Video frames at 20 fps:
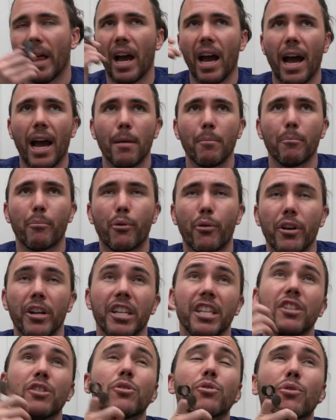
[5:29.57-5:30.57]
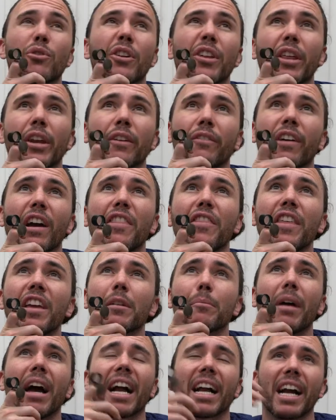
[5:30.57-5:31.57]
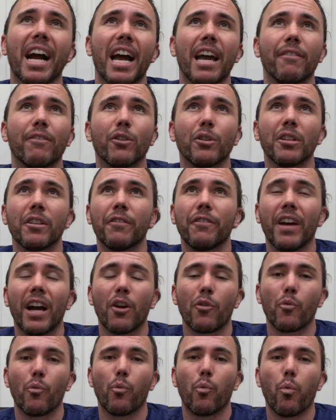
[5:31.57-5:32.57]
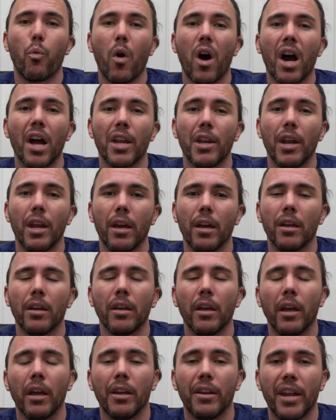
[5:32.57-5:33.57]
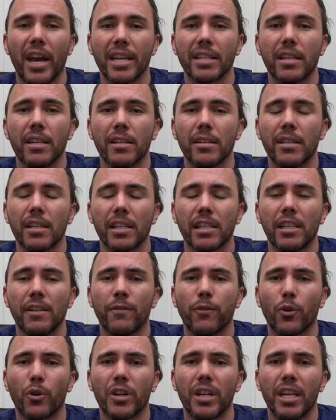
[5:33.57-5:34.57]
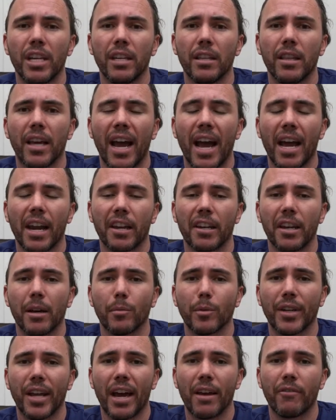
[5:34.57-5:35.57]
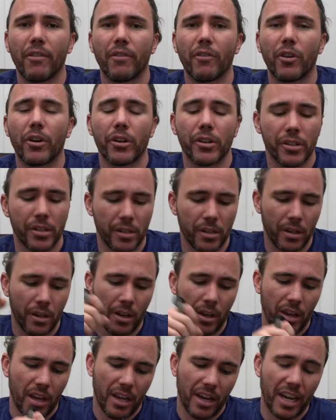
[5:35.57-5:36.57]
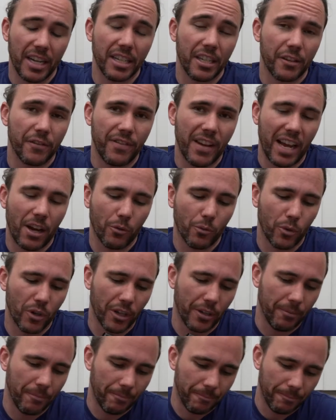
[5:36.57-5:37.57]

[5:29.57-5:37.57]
I'm pretty sure that if I think back, I have only found one 1964D that had a double dyed reverse, and I just found one.